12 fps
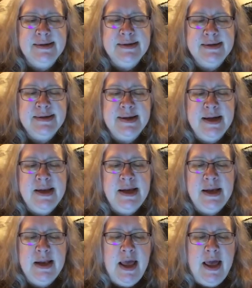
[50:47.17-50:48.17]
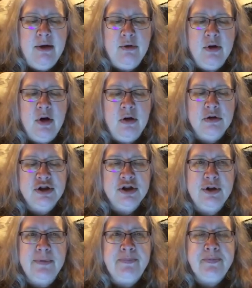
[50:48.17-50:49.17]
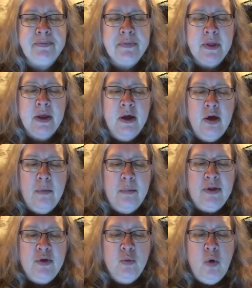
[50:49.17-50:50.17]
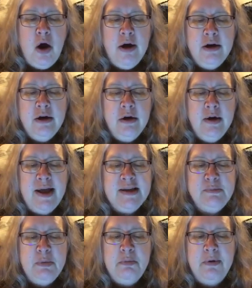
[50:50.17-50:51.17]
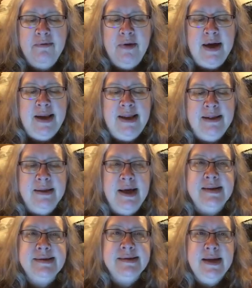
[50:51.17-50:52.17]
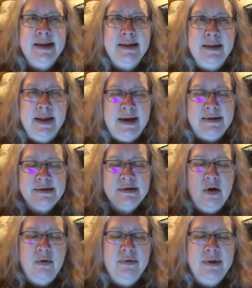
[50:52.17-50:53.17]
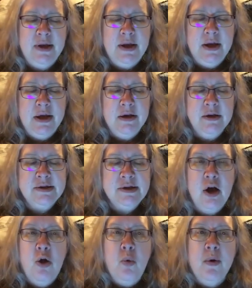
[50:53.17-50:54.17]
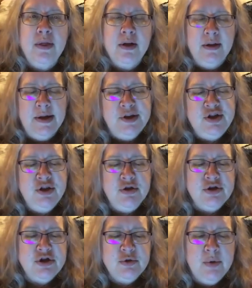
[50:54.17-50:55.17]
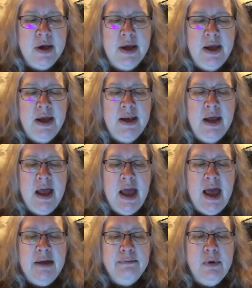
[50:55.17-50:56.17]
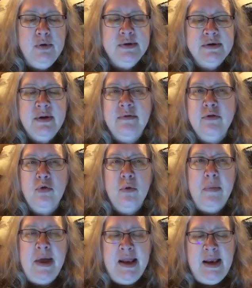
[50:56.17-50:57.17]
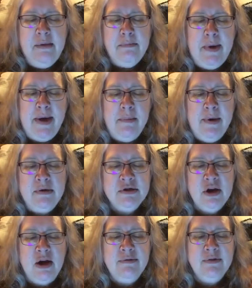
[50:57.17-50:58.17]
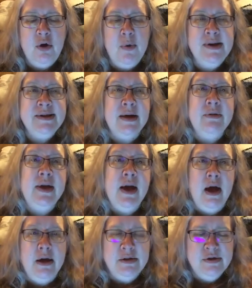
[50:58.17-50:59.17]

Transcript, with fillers: But the water has been providing less and less over the years, with the glacier shrinking and most of the remaining melt off going down the other side of the mountain to other villages.